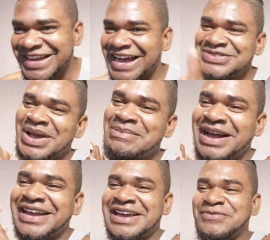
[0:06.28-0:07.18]
guys, we are
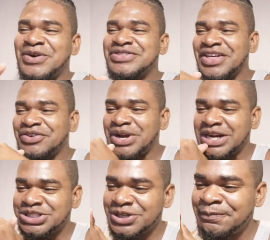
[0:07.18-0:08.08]
back again for another
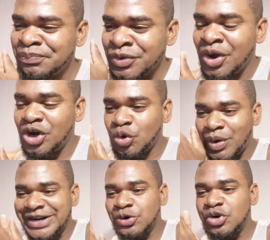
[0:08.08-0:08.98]
reaction on the
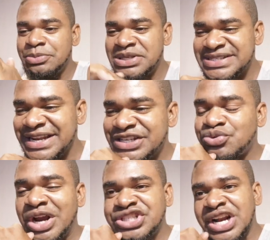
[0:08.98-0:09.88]
one and only
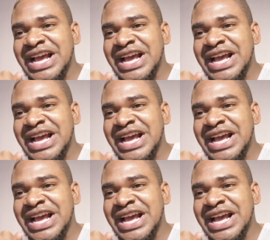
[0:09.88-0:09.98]
Mystelics reaction.